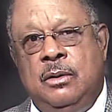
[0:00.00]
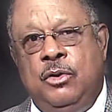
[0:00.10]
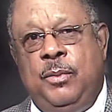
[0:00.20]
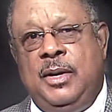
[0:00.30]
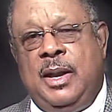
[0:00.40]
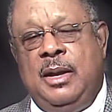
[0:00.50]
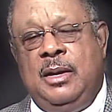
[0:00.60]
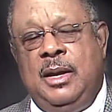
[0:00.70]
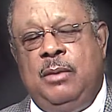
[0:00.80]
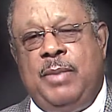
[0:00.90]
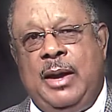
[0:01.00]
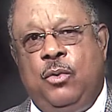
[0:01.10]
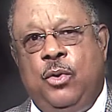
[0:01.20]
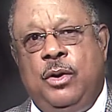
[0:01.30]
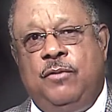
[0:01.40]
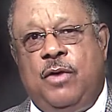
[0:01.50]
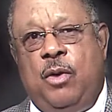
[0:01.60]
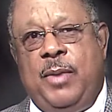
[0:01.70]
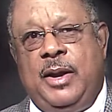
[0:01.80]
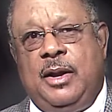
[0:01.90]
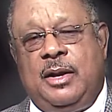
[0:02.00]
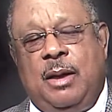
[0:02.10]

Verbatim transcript: You'll be led by the word of Almighty God.